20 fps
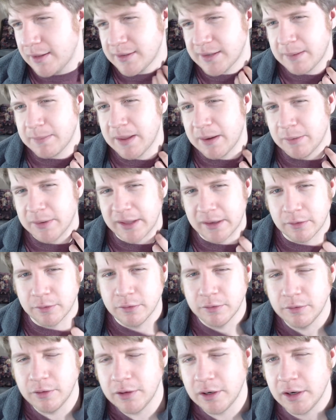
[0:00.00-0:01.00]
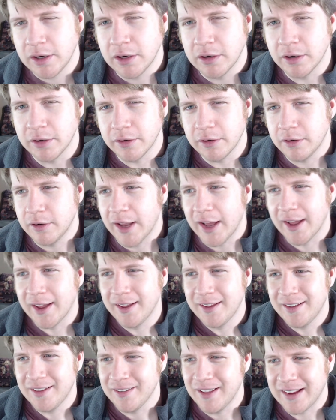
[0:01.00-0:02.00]
Same thing with like
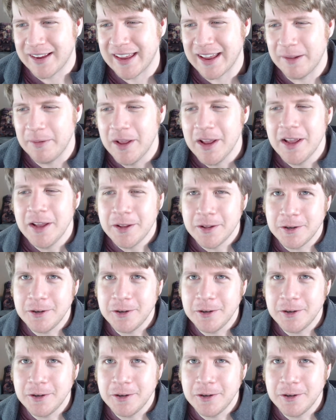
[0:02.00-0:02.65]
I can't the